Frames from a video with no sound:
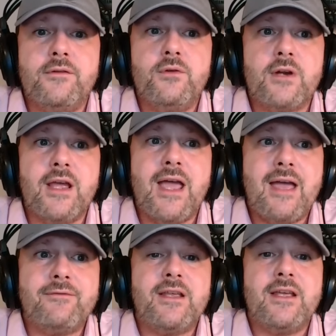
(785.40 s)
you were to
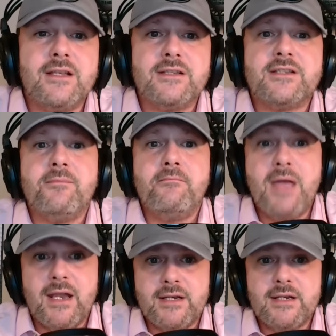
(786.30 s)
have to hit
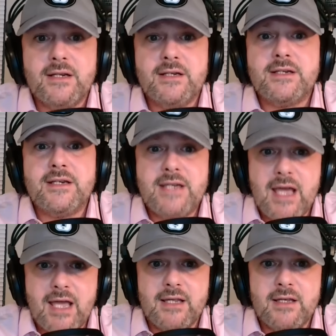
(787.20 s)
submit
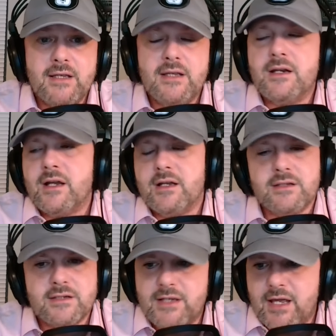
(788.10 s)
today, and I
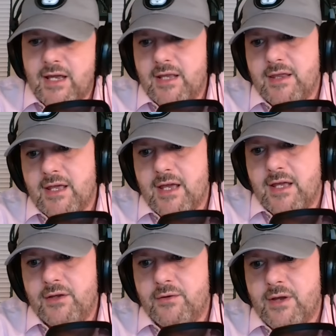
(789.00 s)
understand
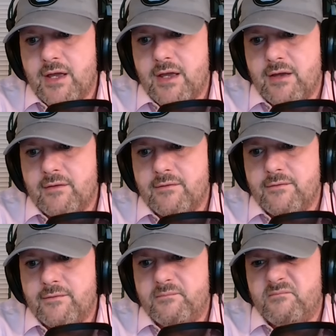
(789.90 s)
that you have
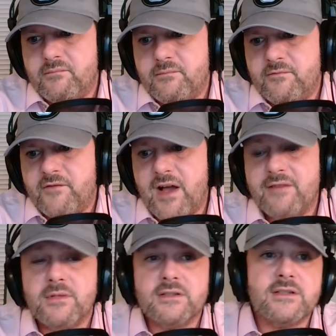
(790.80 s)

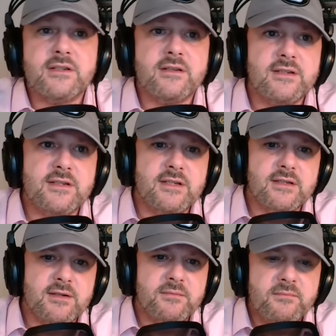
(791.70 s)
5 months until the
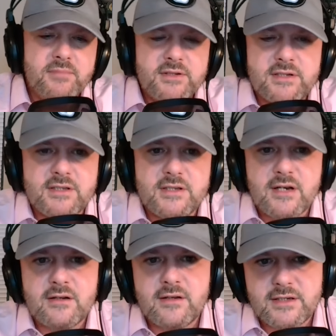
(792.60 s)
season, but just in
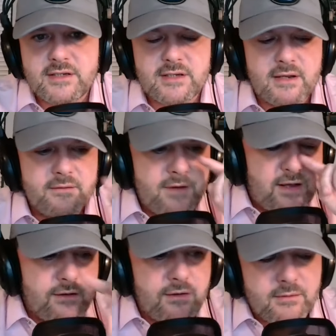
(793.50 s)
general, let's just say,
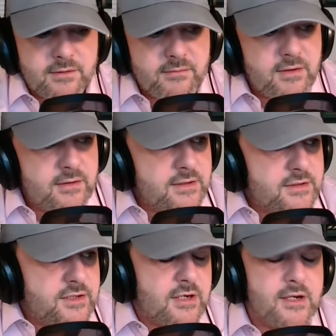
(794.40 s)
follow along with me on
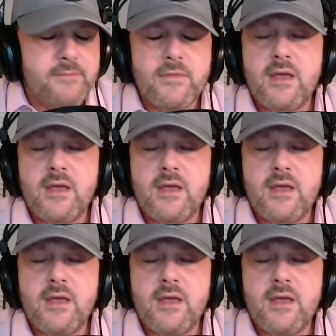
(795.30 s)
this journey.